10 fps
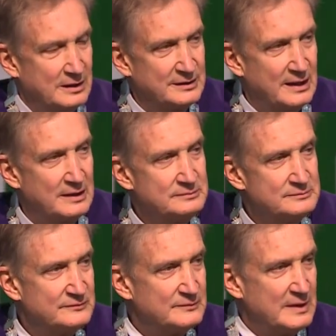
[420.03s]
that
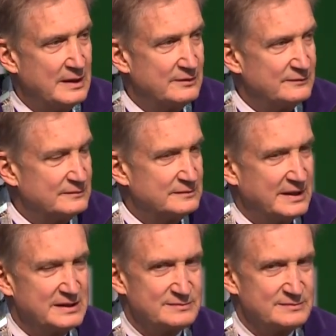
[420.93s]
is